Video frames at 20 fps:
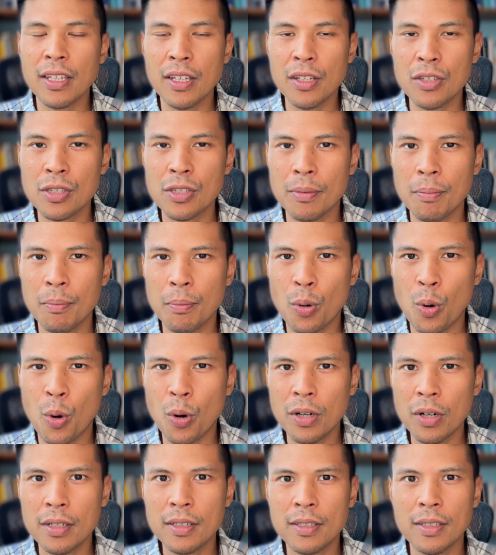is
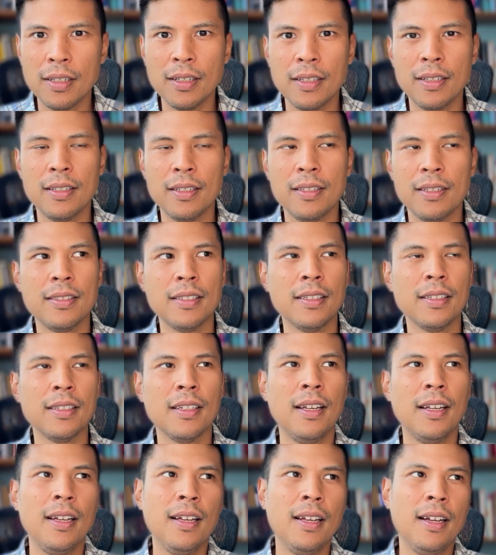important, and
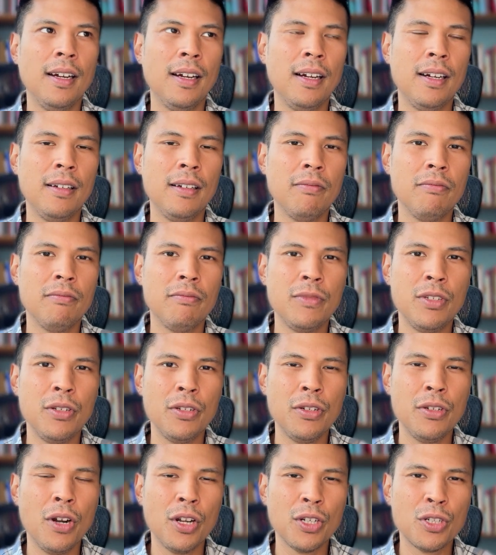
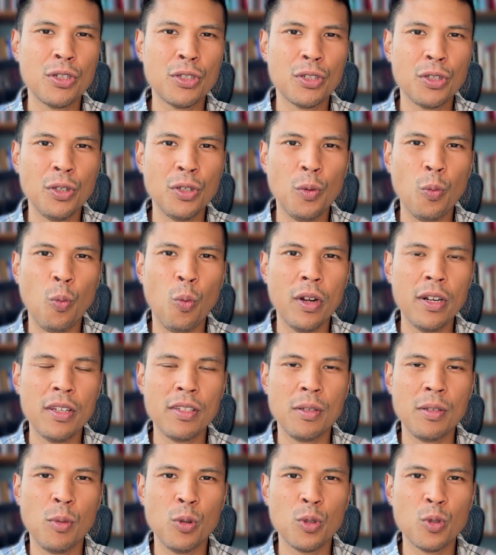you're not sure what
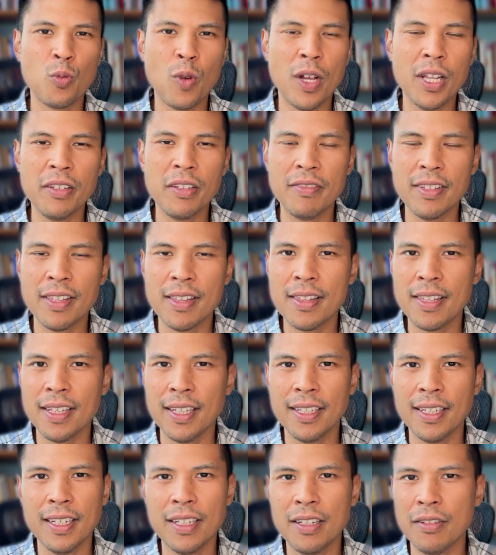is the most relevant
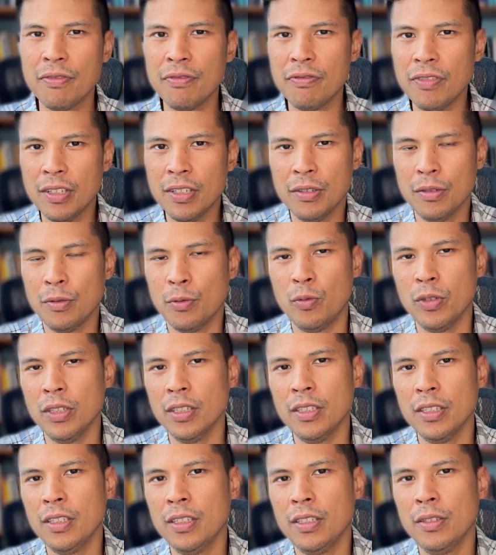thing, it can feel
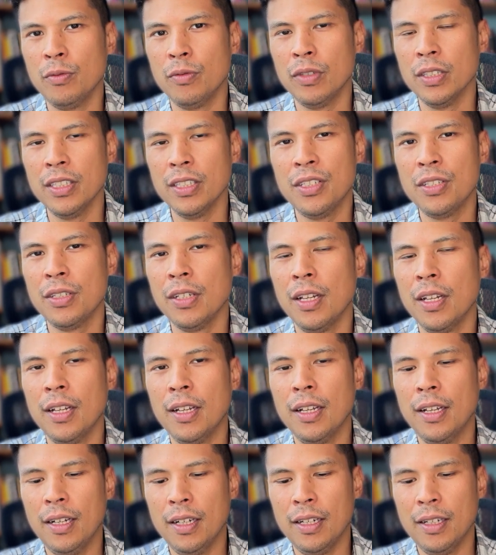really, really
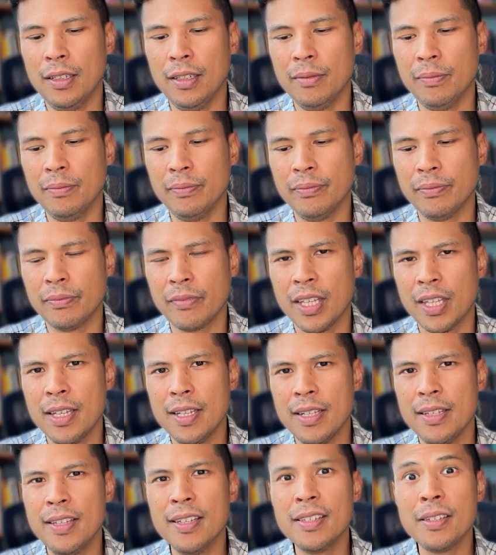
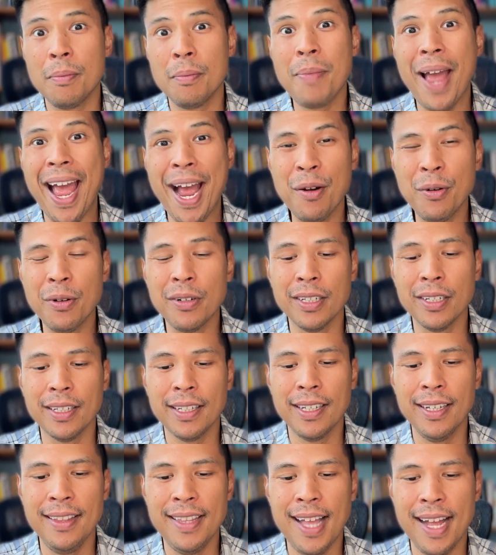disempowering
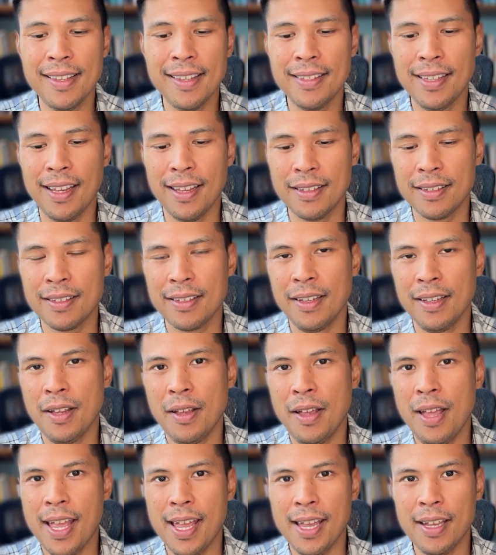in that sense.
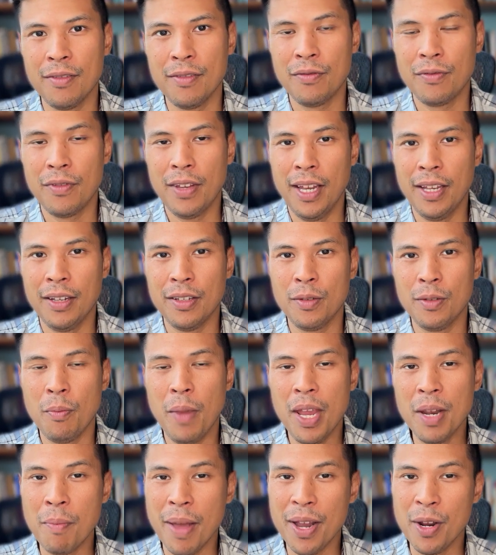And
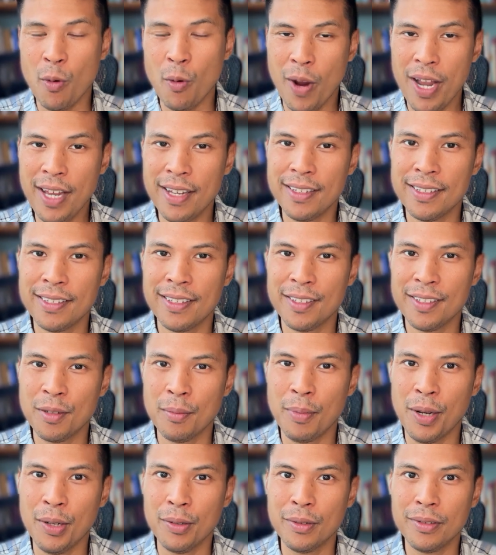in many ways, it's
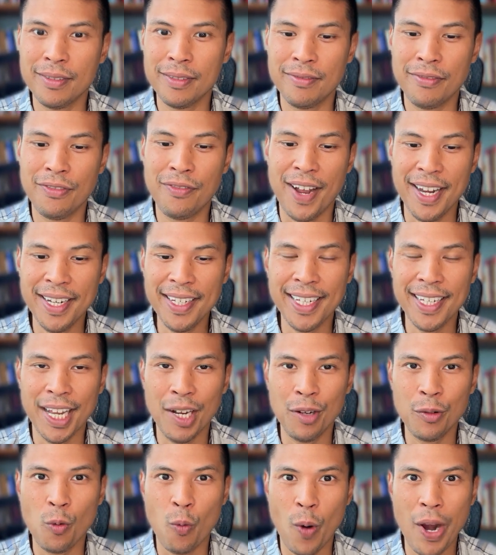about finding
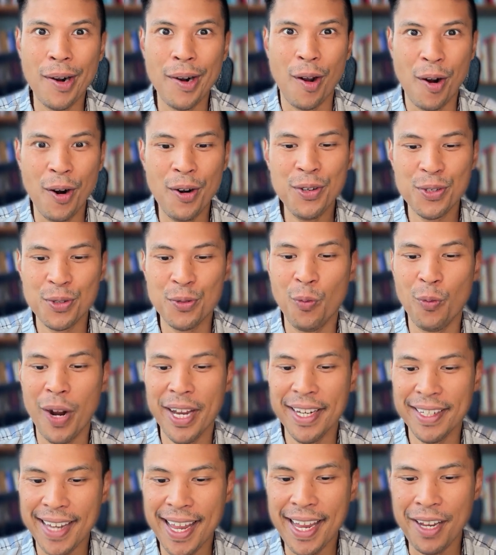out, where are you
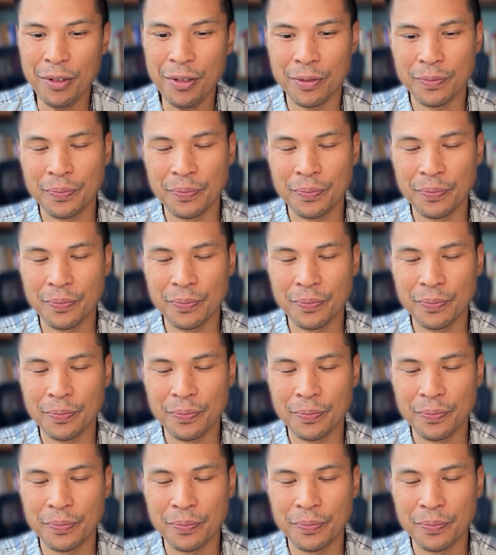right now?